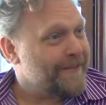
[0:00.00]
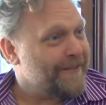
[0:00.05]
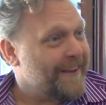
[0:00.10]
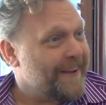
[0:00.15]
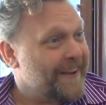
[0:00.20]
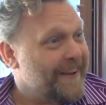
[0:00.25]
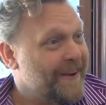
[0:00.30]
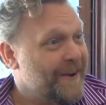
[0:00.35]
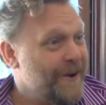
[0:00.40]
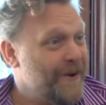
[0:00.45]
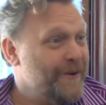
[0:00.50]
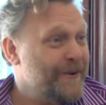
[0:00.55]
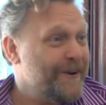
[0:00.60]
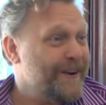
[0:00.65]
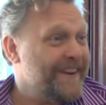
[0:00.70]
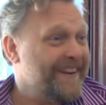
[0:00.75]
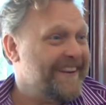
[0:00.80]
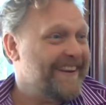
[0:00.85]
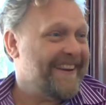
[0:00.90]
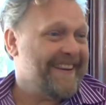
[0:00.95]
they
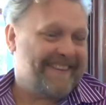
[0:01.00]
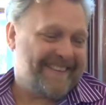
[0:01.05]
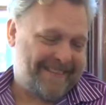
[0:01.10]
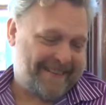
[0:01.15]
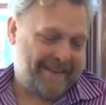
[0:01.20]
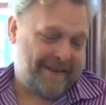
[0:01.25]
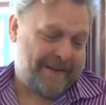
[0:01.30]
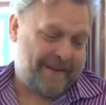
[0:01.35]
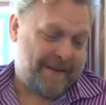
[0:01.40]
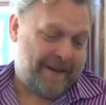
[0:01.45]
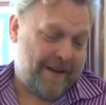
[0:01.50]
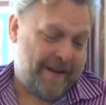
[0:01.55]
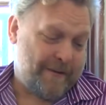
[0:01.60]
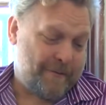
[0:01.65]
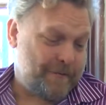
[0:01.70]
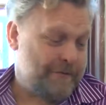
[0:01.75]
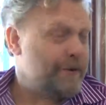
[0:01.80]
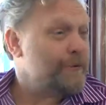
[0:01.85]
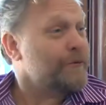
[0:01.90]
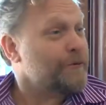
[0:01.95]
encoded it in, uh,
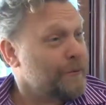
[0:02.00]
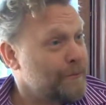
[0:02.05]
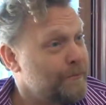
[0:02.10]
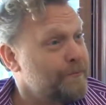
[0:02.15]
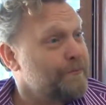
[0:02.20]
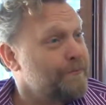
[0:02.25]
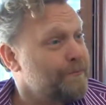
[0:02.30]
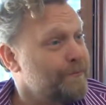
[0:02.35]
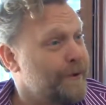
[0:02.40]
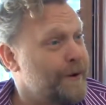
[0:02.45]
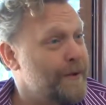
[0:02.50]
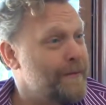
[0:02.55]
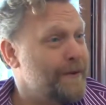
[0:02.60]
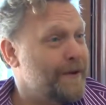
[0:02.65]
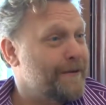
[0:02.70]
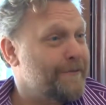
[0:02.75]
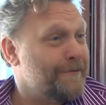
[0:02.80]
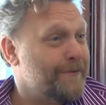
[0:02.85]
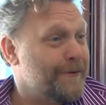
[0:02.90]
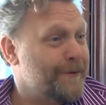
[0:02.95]
there was a
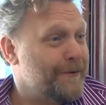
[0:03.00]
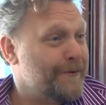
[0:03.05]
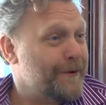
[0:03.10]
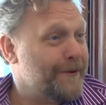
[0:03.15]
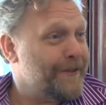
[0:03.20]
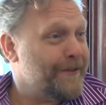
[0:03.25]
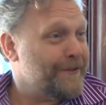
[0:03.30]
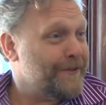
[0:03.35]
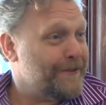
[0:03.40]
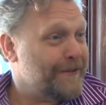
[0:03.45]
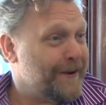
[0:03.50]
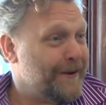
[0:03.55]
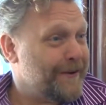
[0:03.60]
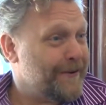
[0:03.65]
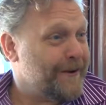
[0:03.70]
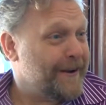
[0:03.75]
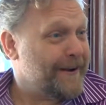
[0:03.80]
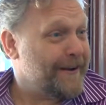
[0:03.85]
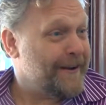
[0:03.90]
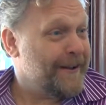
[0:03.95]
premium for the real estate,
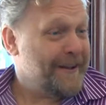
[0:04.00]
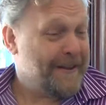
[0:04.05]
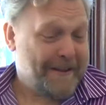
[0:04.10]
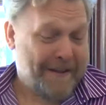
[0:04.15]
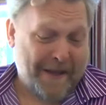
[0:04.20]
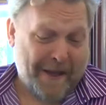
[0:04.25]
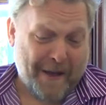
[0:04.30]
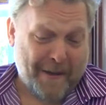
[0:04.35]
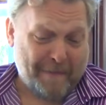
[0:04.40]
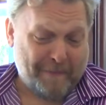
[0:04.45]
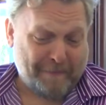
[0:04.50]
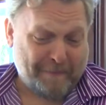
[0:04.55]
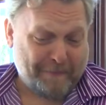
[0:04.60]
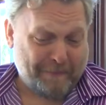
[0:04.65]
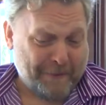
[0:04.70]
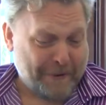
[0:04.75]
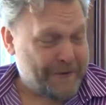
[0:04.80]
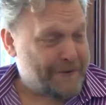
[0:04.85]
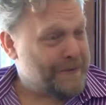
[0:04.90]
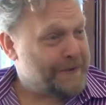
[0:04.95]
right? Um,
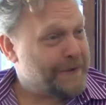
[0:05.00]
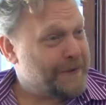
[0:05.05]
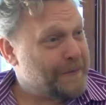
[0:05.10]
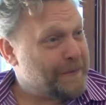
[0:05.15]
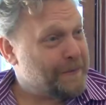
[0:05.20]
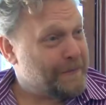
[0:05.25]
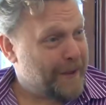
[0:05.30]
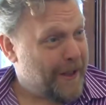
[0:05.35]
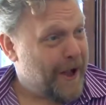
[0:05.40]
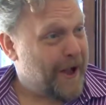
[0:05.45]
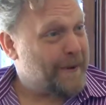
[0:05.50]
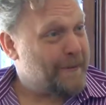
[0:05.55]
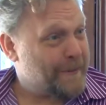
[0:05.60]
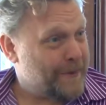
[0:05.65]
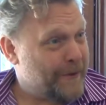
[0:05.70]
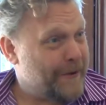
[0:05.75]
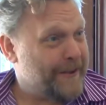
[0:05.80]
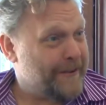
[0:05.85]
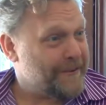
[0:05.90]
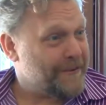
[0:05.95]
these little block
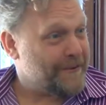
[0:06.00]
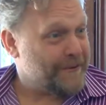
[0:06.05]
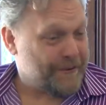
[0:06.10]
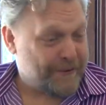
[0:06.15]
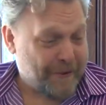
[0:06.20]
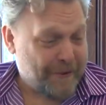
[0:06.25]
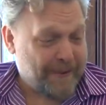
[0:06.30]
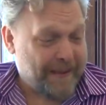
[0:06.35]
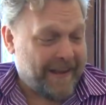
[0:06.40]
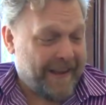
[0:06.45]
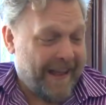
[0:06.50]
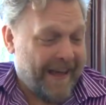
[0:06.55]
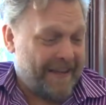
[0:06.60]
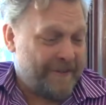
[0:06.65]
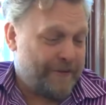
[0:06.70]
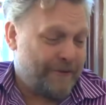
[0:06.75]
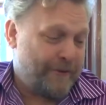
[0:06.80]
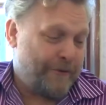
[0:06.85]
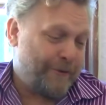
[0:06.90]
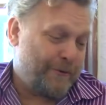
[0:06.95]
prints, so they
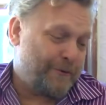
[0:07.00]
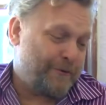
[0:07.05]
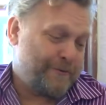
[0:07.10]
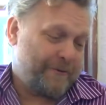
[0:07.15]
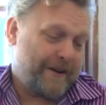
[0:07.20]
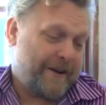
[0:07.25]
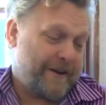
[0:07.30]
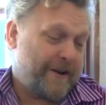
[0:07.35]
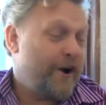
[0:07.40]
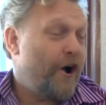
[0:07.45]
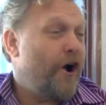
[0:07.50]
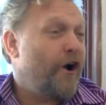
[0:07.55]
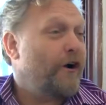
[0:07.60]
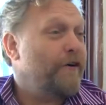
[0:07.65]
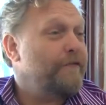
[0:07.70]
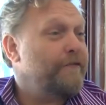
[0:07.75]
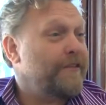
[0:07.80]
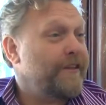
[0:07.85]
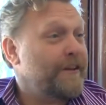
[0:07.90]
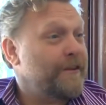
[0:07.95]
had to uh,
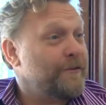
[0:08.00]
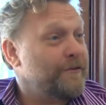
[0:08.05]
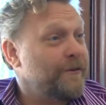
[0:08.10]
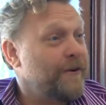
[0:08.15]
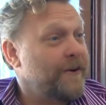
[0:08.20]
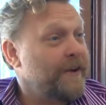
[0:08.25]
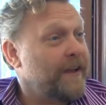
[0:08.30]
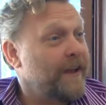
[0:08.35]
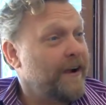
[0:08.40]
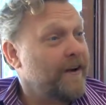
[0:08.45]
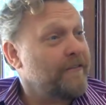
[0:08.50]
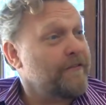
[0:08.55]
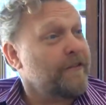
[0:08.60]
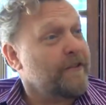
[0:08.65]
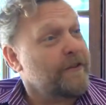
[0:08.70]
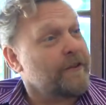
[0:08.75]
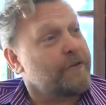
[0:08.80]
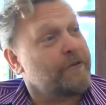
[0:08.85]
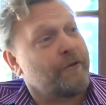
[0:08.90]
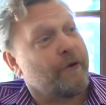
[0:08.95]
carve things very
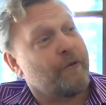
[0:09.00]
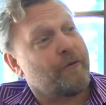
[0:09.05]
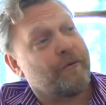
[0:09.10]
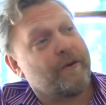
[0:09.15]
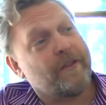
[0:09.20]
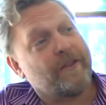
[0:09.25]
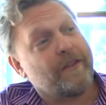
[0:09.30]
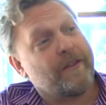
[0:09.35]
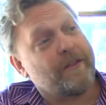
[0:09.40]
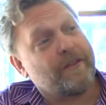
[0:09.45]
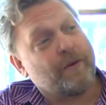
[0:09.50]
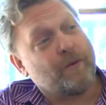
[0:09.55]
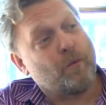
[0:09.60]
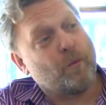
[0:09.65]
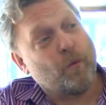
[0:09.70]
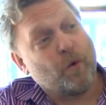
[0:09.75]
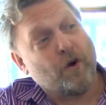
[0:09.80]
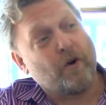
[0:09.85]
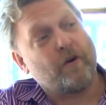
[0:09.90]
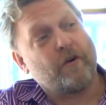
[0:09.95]
carefully. So really the
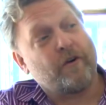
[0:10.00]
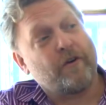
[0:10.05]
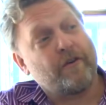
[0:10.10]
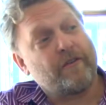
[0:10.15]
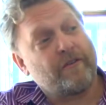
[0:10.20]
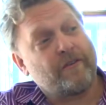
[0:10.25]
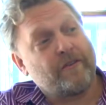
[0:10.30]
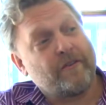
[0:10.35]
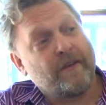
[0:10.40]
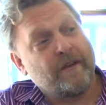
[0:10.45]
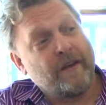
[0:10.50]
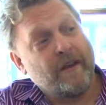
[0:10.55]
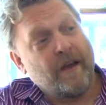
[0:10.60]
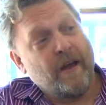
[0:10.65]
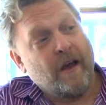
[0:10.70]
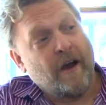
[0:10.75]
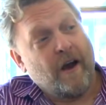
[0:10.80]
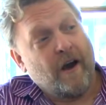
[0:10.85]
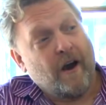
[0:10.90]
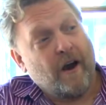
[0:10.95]
words
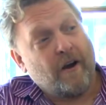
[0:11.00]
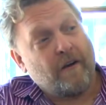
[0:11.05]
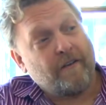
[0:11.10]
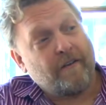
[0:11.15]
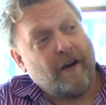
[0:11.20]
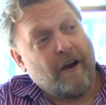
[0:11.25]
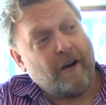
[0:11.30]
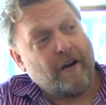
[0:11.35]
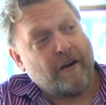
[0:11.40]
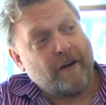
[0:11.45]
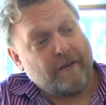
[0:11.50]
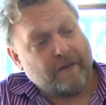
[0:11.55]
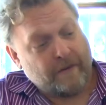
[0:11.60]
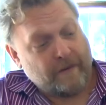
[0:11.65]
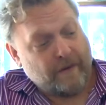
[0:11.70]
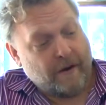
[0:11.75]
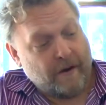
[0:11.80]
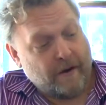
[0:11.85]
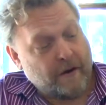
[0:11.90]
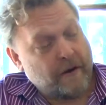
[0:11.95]
are,
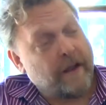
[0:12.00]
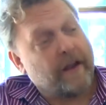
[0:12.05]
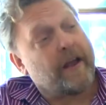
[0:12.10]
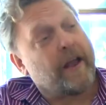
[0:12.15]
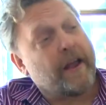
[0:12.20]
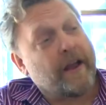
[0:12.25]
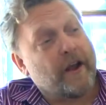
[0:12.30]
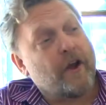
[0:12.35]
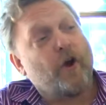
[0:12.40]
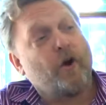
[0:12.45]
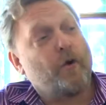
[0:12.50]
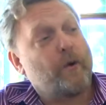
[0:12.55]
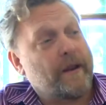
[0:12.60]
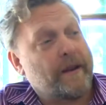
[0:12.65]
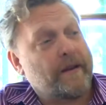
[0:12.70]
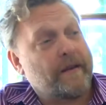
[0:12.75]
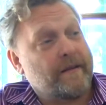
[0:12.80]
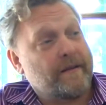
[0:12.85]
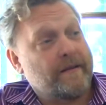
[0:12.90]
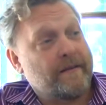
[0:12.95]
are, are
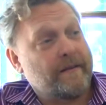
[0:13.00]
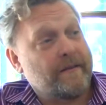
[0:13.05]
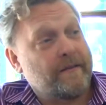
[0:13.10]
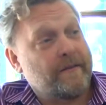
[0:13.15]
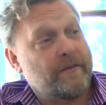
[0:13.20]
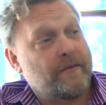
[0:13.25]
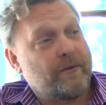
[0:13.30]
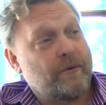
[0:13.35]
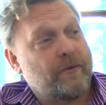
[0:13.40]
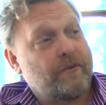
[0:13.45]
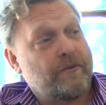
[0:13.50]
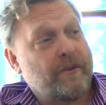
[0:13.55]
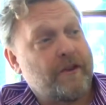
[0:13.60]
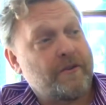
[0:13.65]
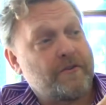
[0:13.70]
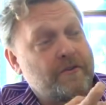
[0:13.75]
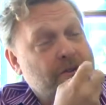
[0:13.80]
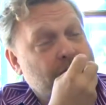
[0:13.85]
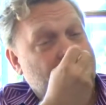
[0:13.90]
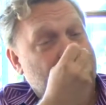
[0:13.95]
encoded. So
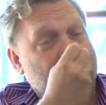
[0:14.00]
essentially